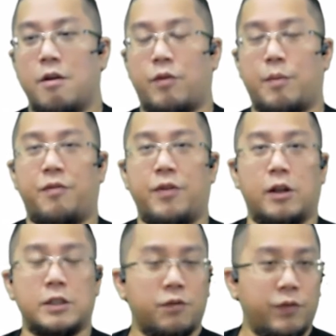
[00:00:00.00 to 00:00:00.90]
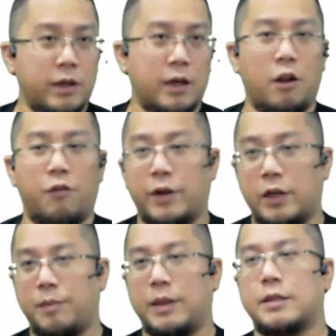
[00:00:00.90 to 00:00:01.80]
from a philosophical or
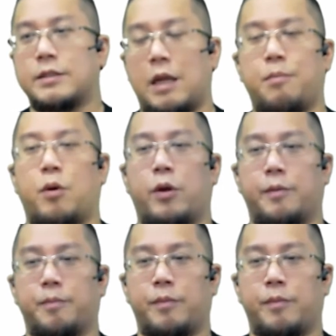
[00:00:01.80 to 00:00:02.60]
fundamental standpoint.